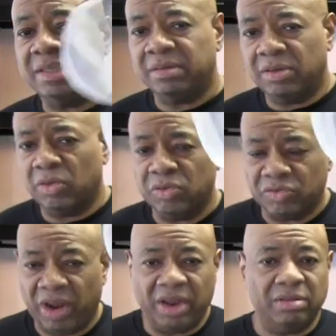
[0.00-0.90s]
this little
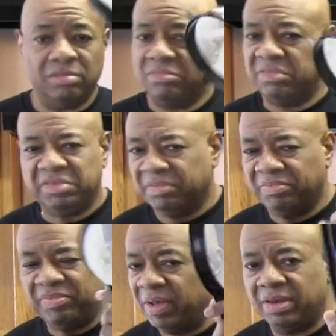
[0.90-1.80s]
strainer,
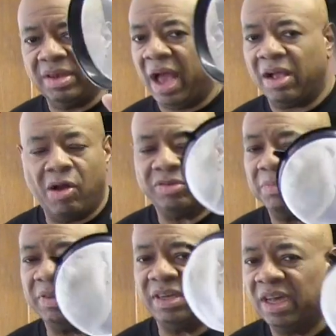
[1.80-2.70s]
not
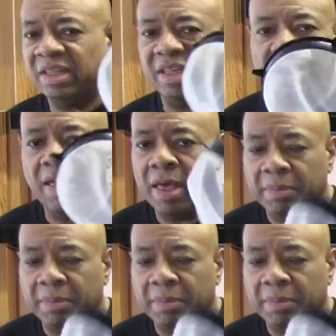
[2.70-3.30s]
cost much or nothing,